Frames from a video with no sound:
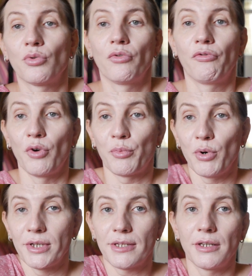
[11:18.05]
to
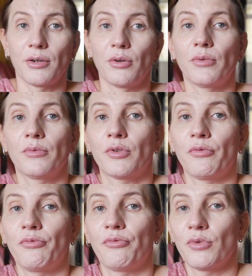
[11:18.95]

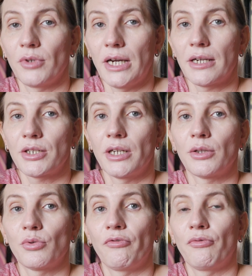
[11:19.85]

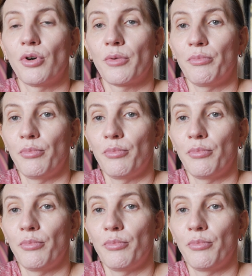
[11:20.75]
4.0, to 4,